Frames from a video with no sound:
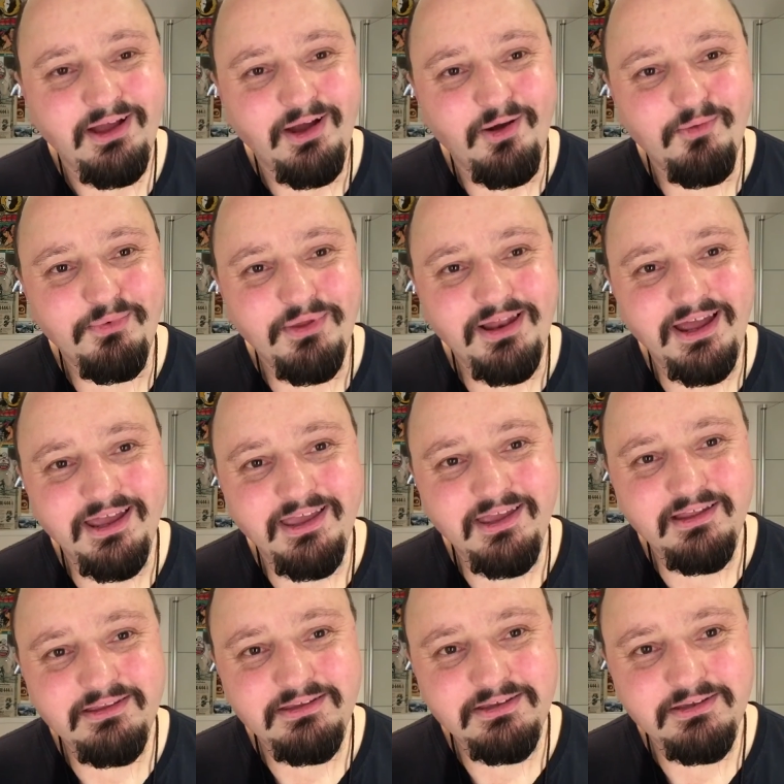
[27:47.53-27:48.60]
Hope you like
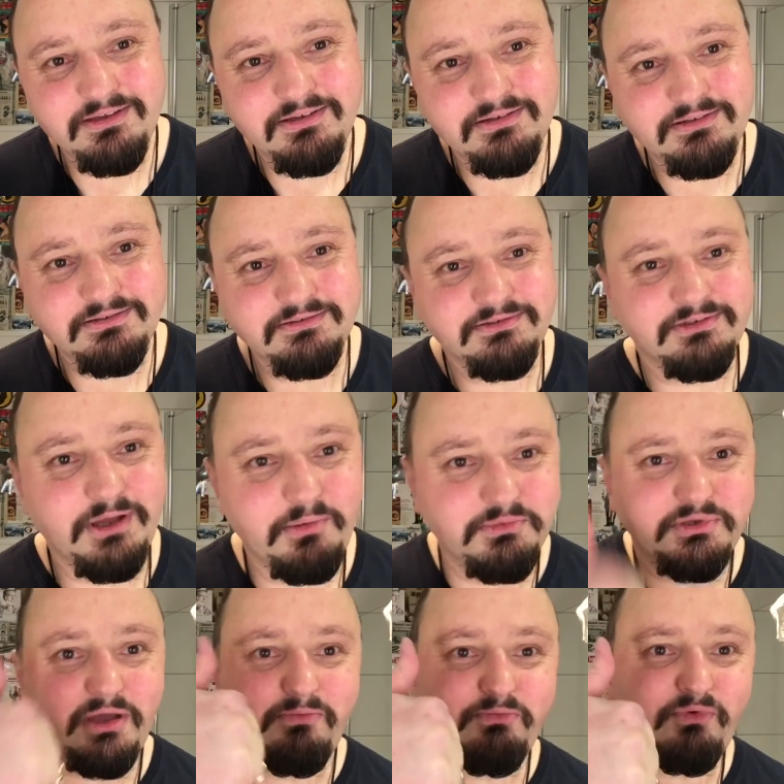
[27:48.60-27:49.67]
it.
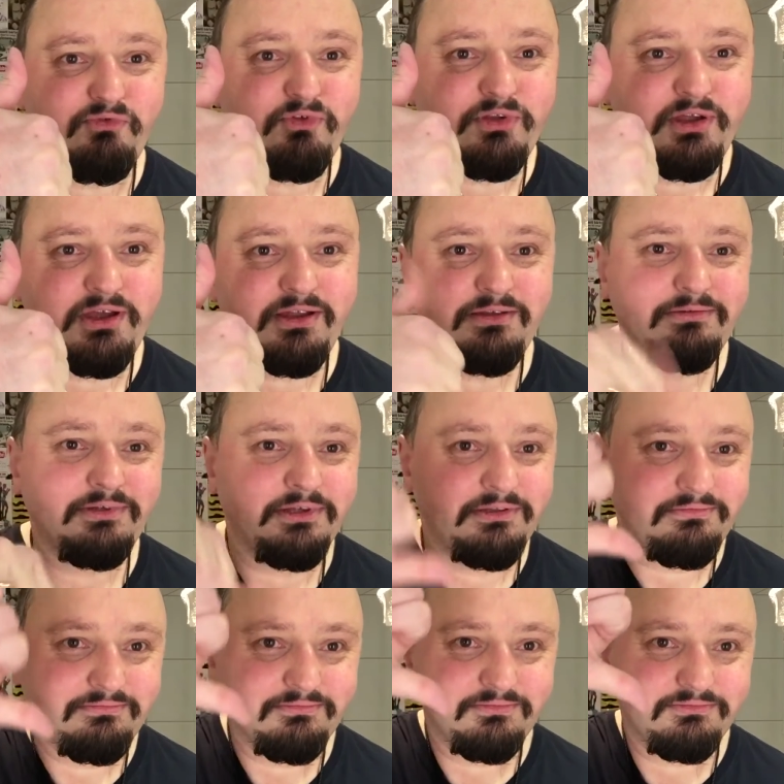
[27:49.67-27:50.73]
Thumbs up if you did,
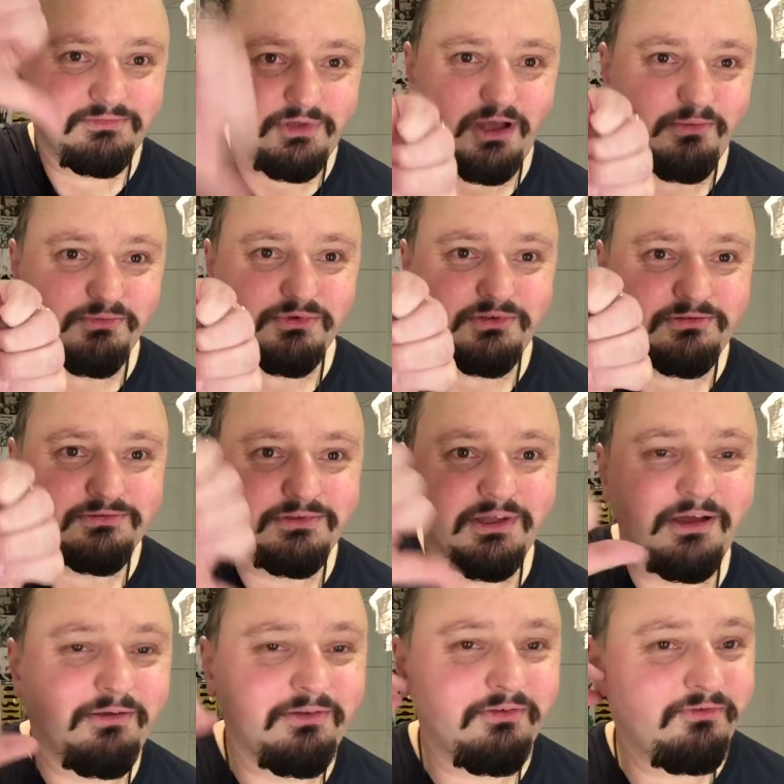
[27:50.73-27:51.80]
and thumbs
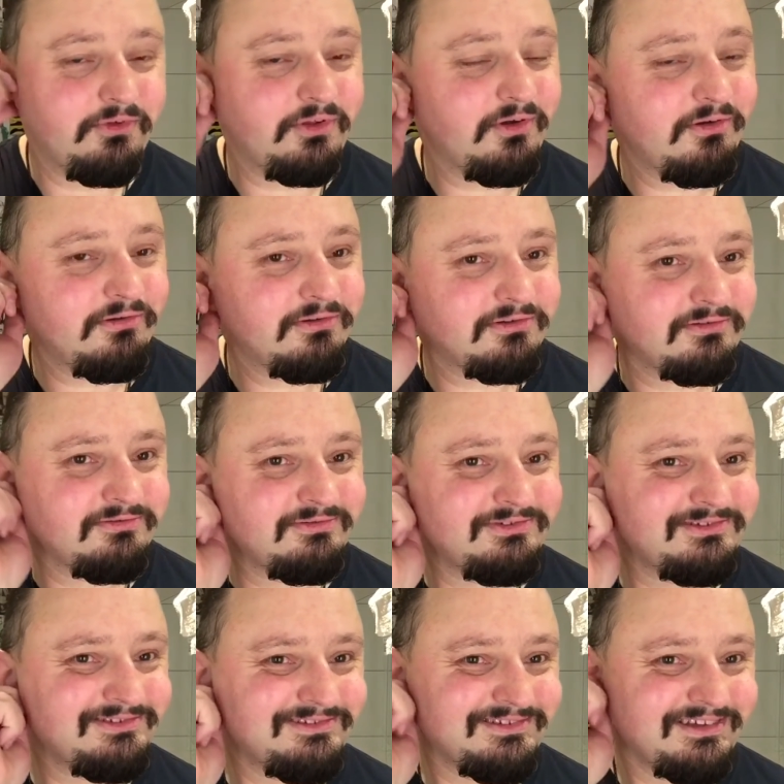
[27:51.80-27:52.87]
down if you don't.
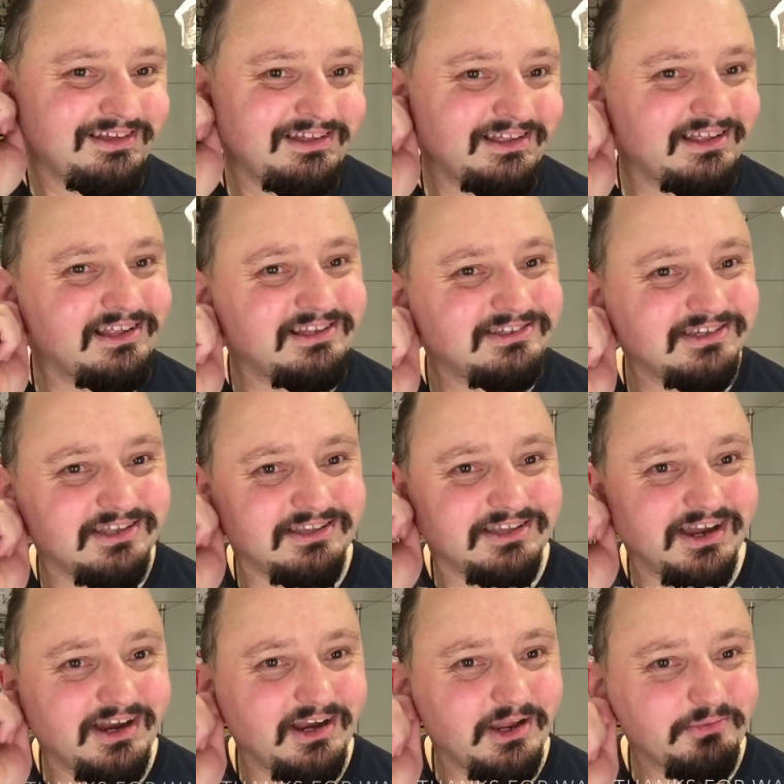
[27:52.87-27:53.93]
It's
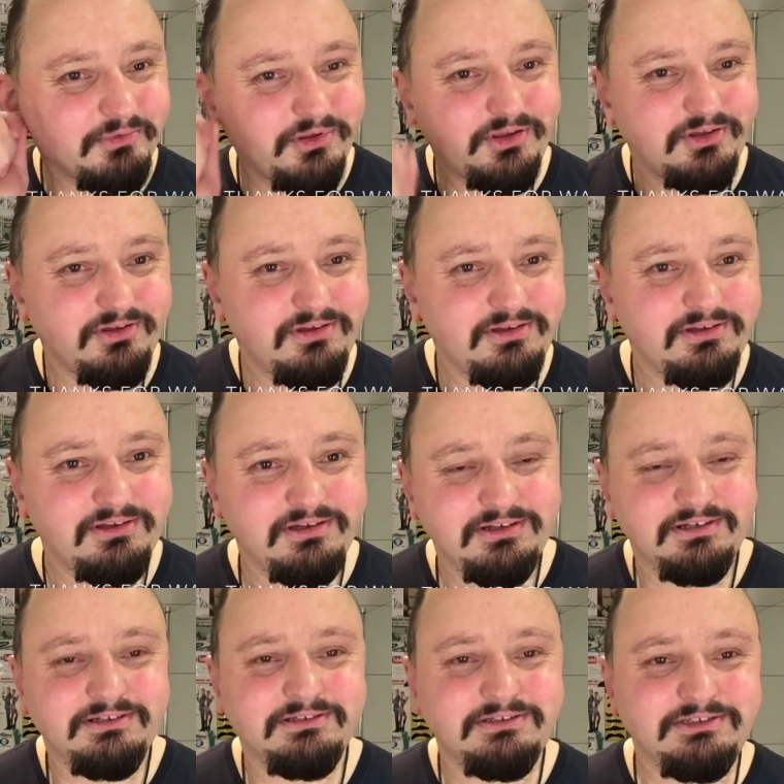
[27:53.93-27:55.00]
entirely up to you.
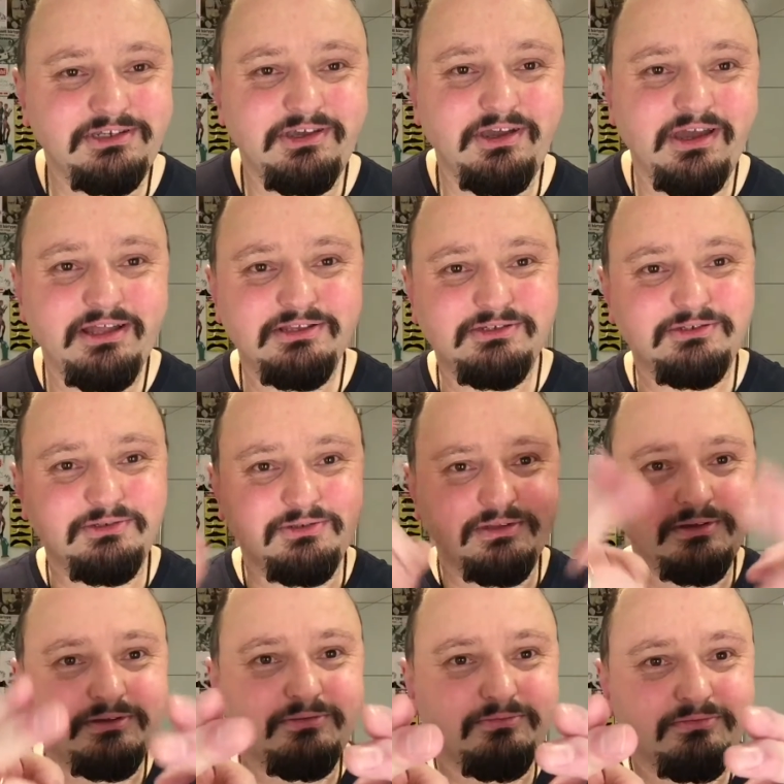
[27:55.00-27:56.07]
See you again soon.